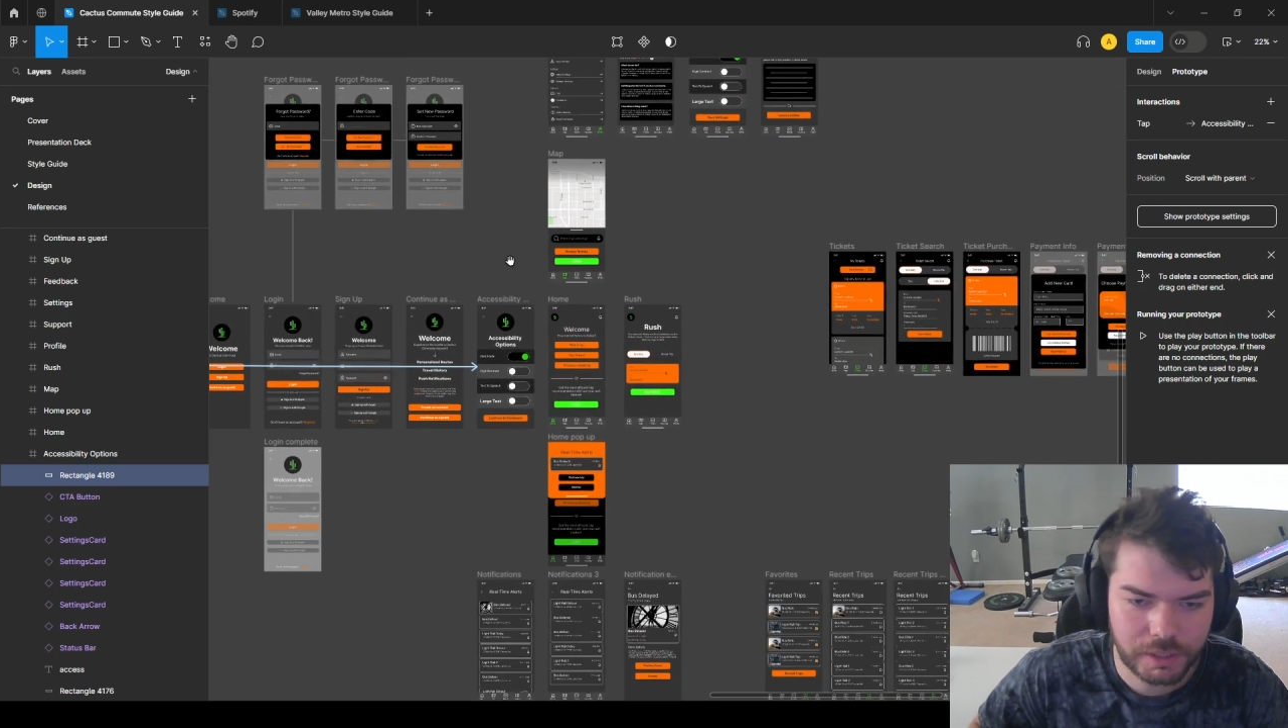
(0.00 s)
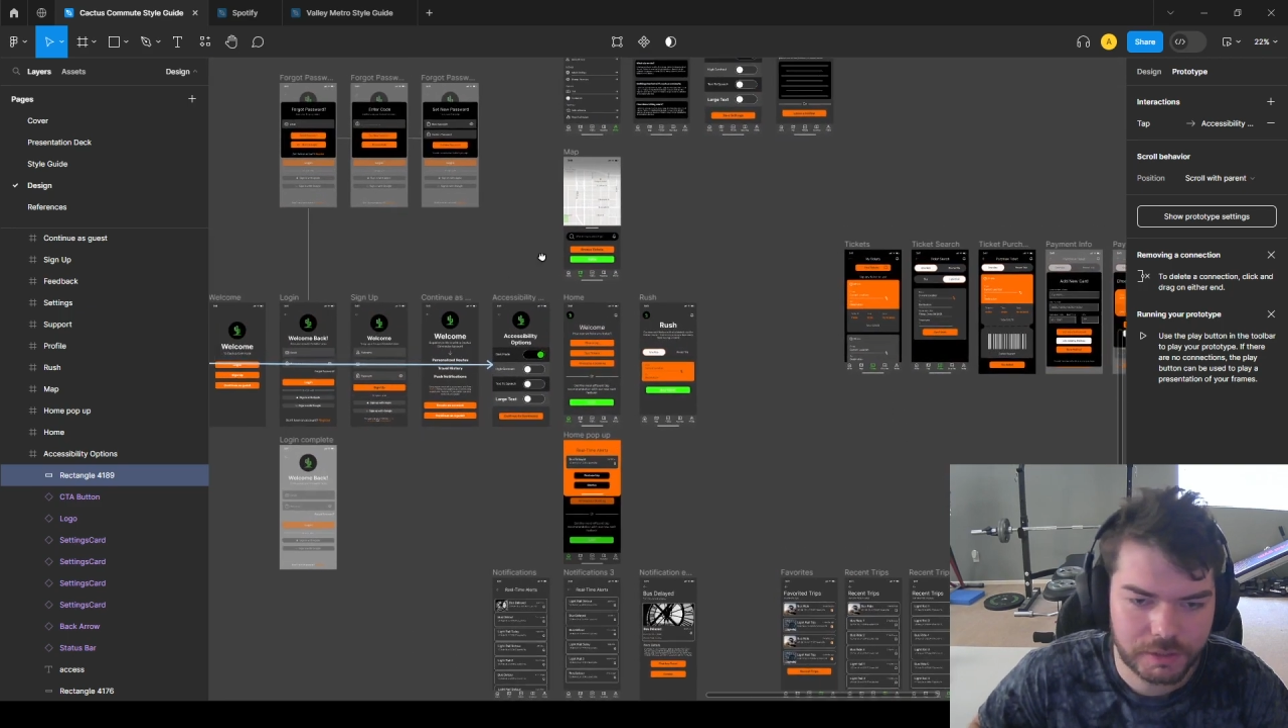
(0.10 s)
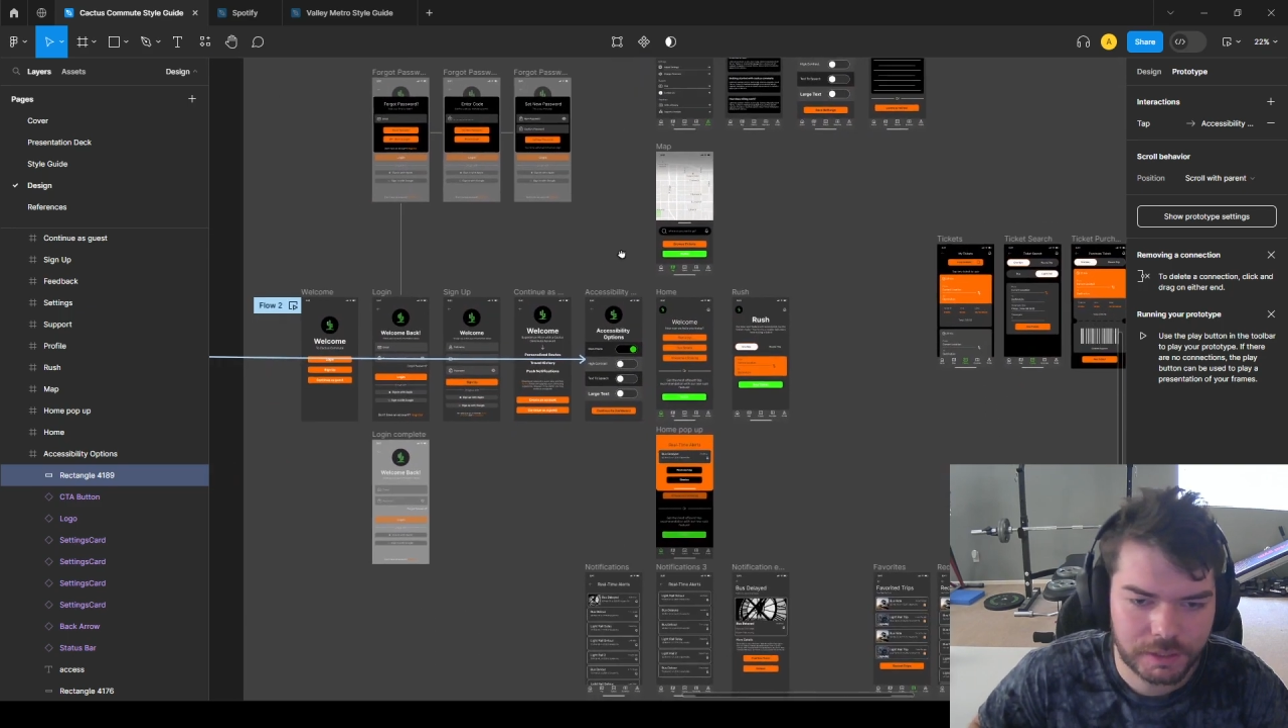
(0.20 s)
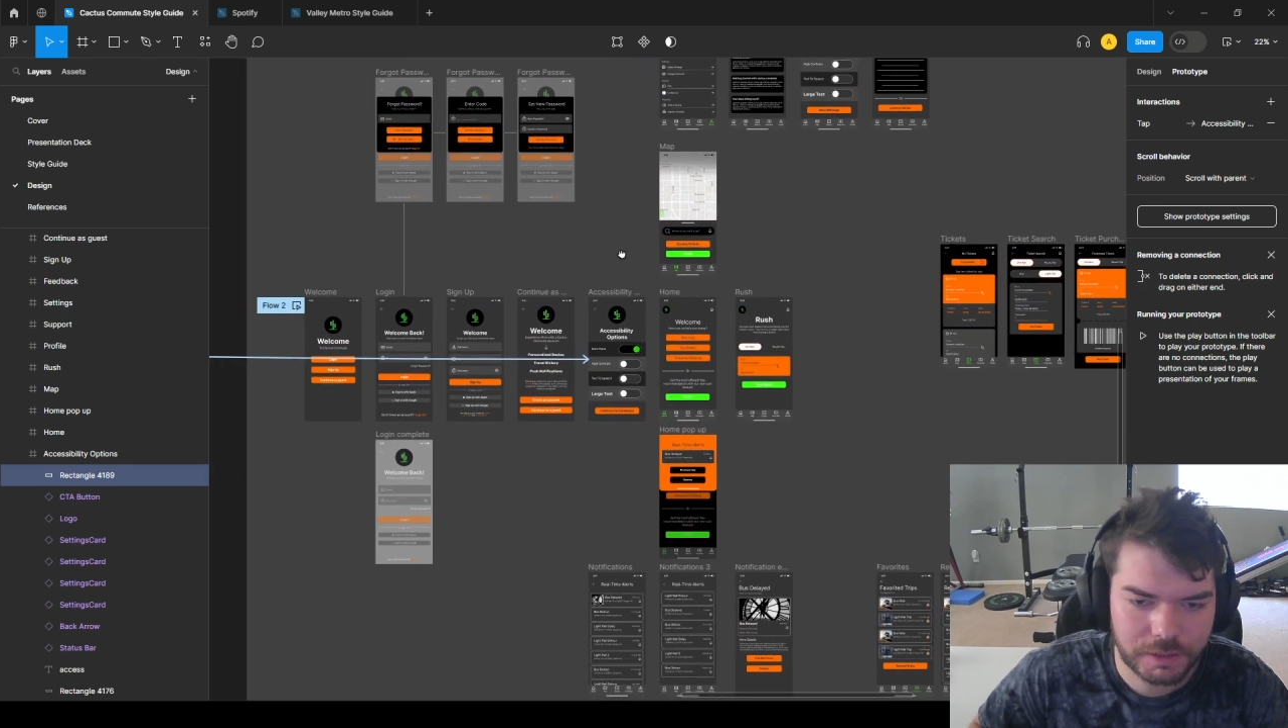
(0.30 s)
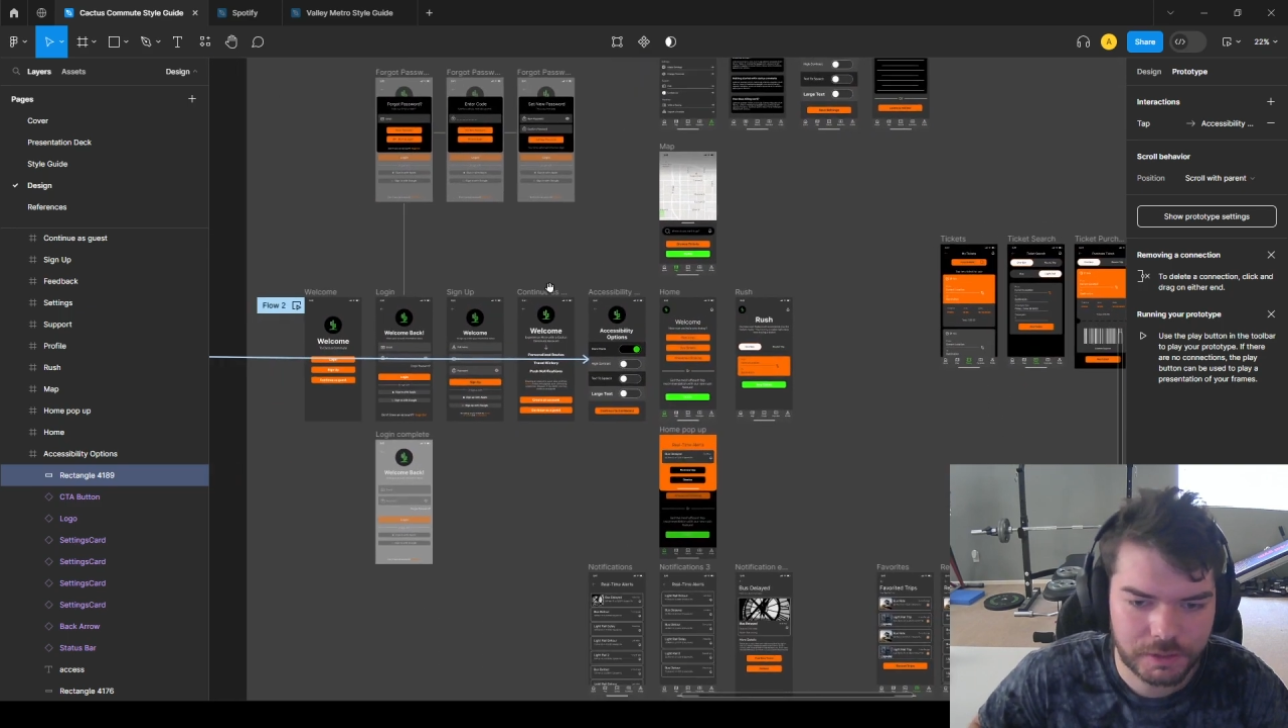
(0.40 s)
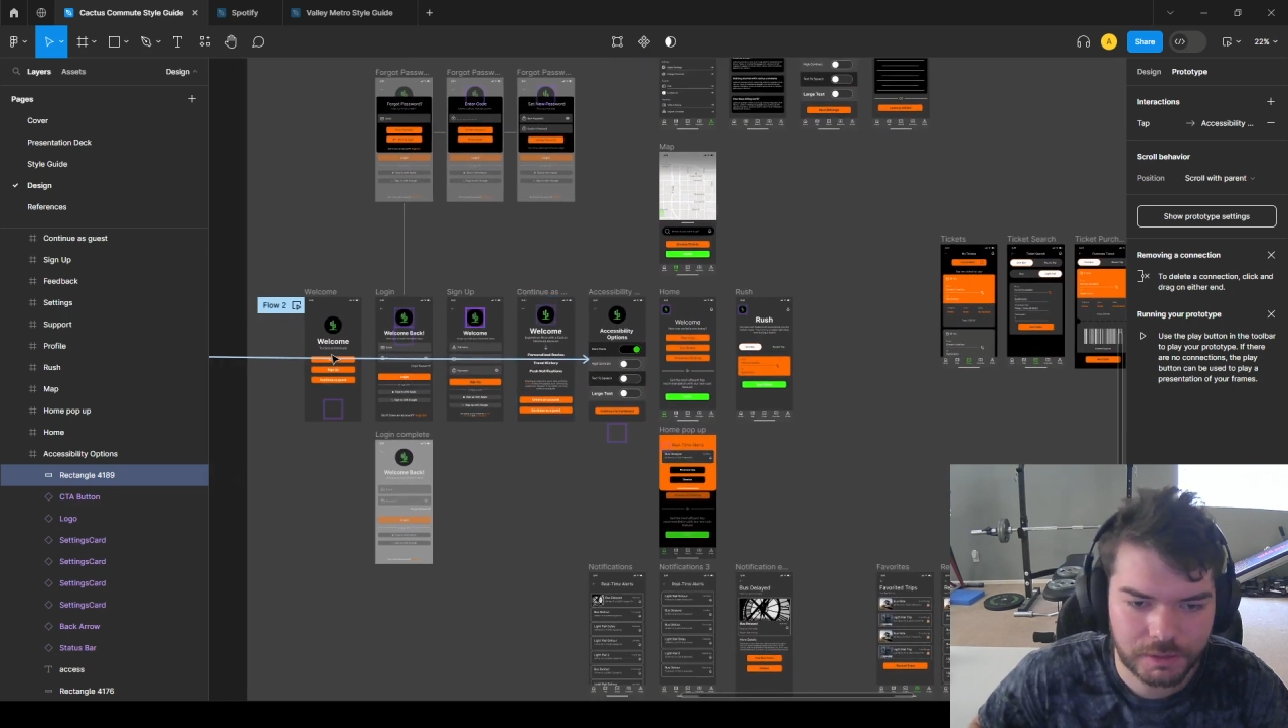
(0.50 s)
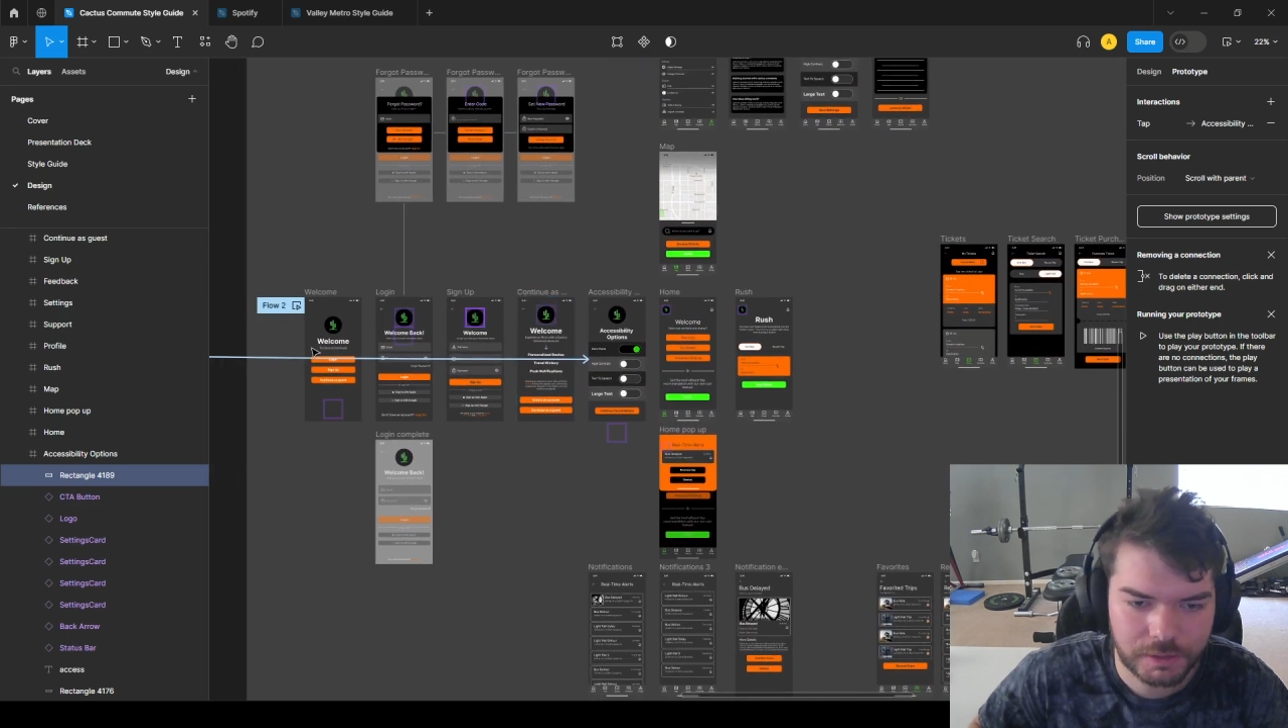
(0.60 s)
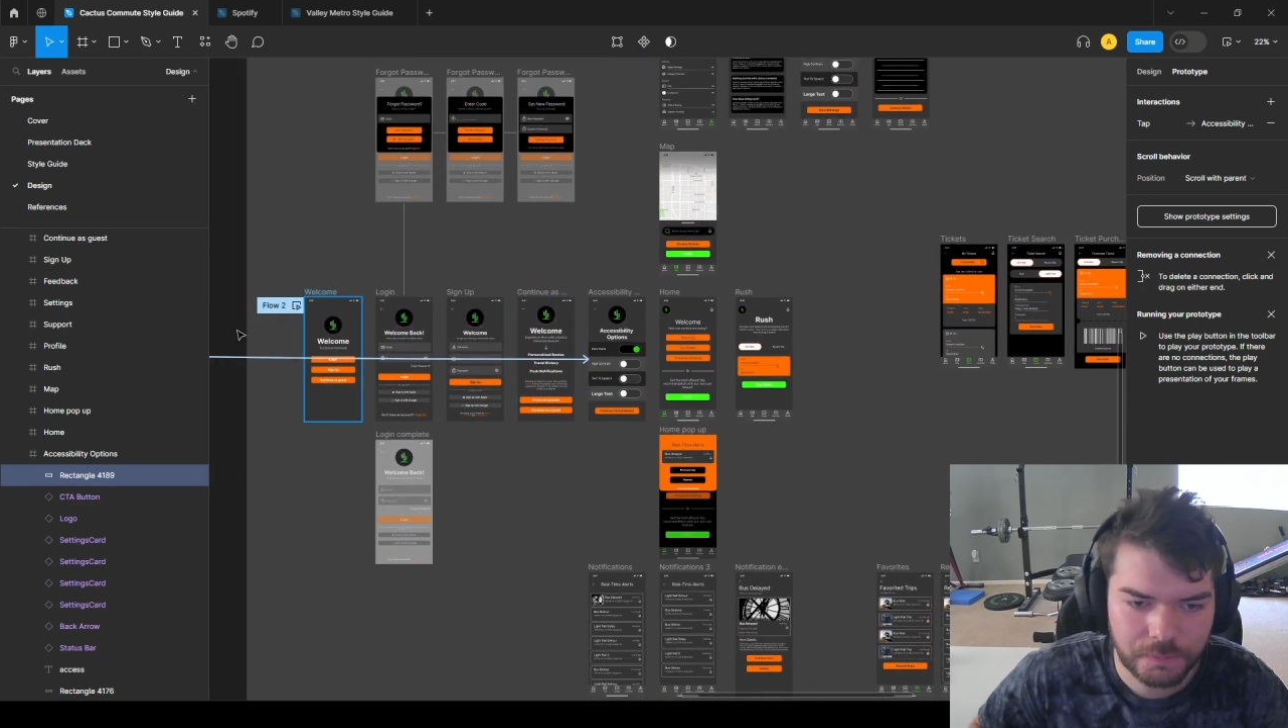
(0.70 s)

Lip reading: since